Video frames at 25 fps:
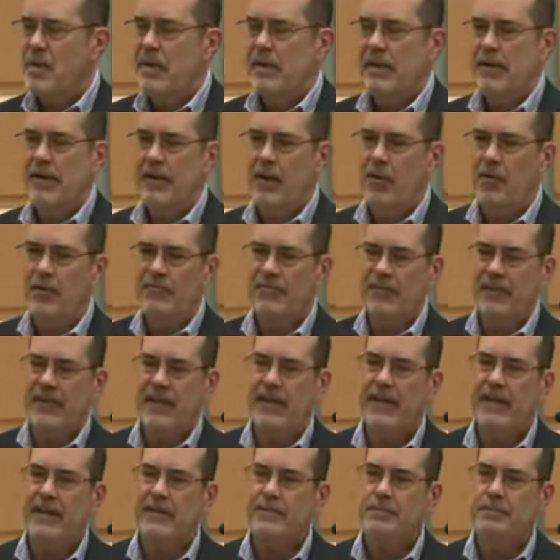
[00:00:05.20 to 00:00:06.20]
You know, if a
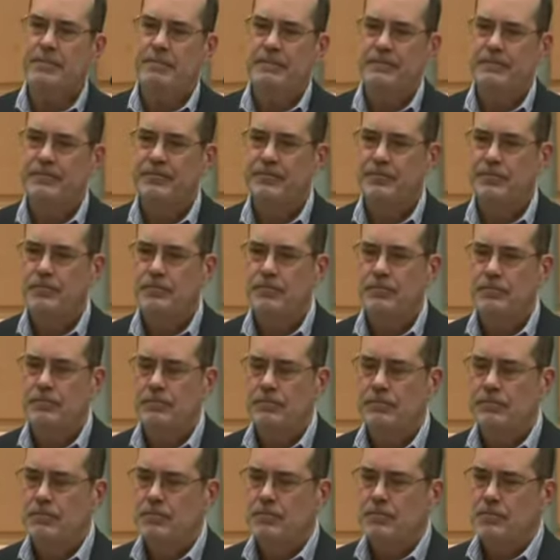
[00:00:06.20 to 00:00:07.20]
kid
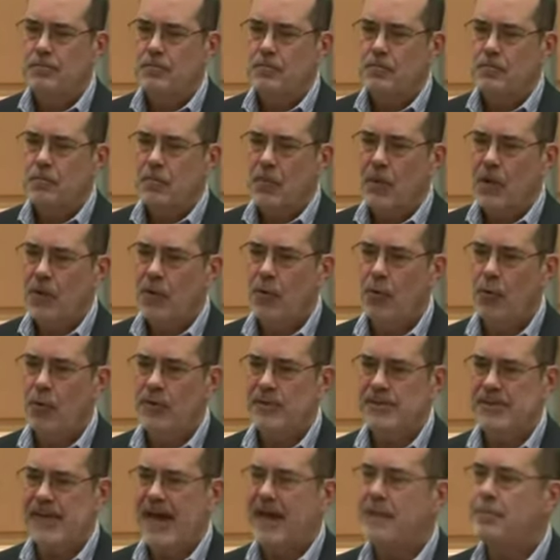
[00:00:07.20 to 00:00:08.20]
who
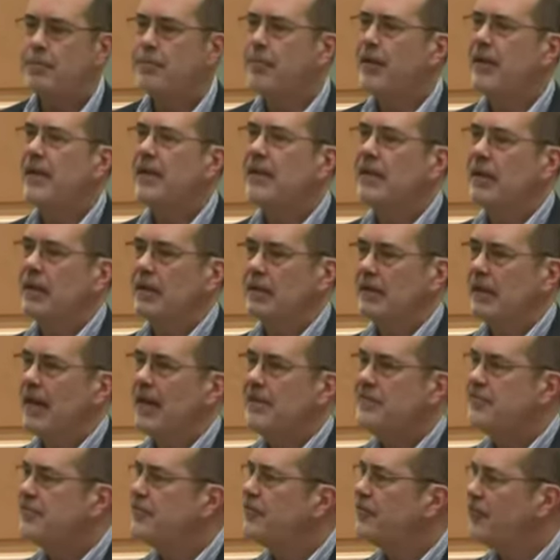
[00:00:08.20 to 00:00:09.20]
was that big a
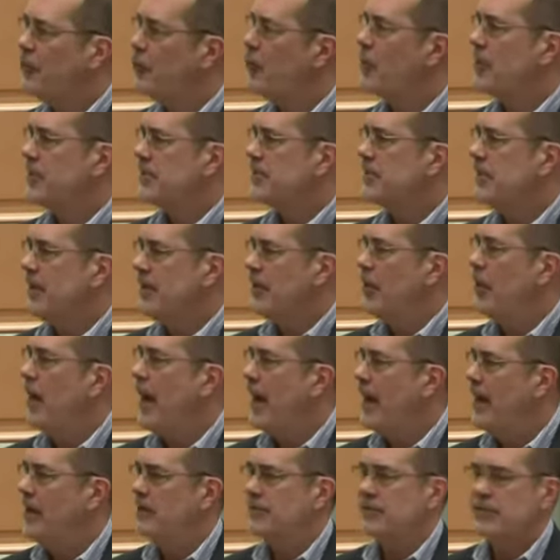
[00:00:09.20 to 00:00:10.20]
life force in your
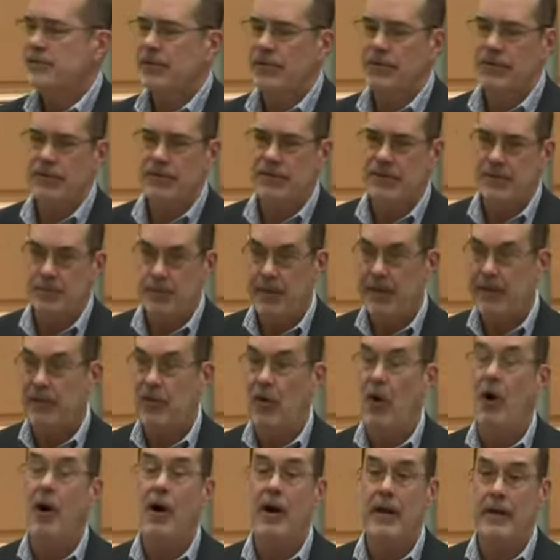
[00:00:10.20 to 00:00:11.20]
house could just be
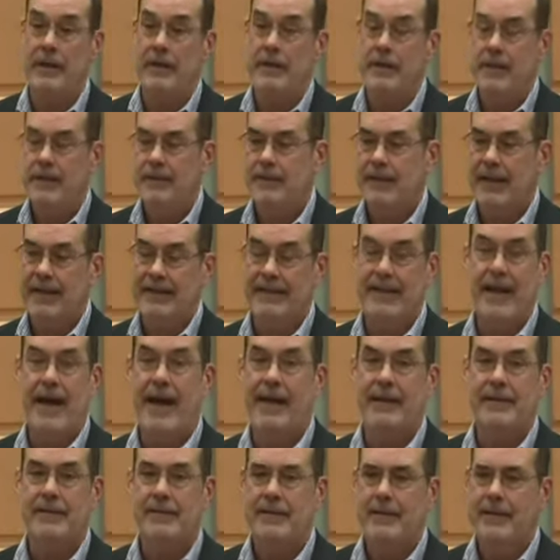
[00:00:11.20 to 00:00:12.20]
gone like
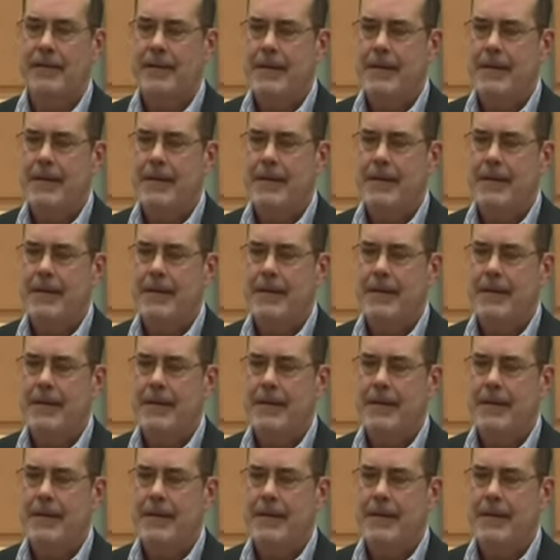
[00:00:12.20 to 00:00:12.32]
that,